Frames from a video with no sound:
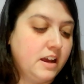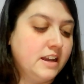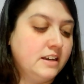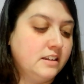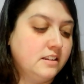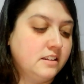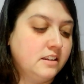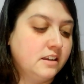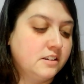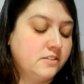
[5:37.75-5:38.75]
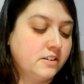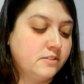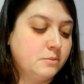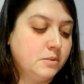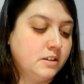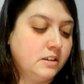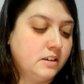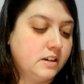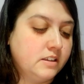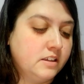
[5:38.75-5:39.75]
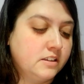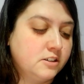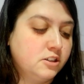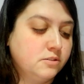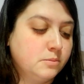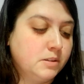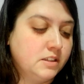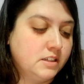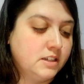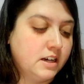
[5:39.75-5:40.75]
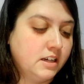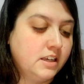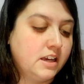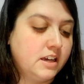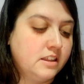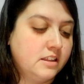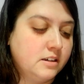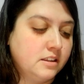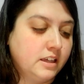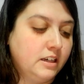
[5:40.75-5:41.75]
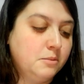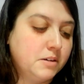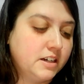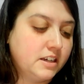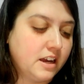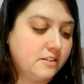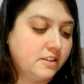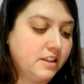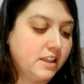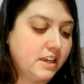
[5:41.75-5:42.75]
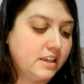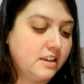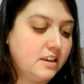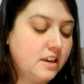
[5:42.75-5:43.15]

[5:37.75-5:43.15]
And the other two would be the duck and the ladybug. I really like.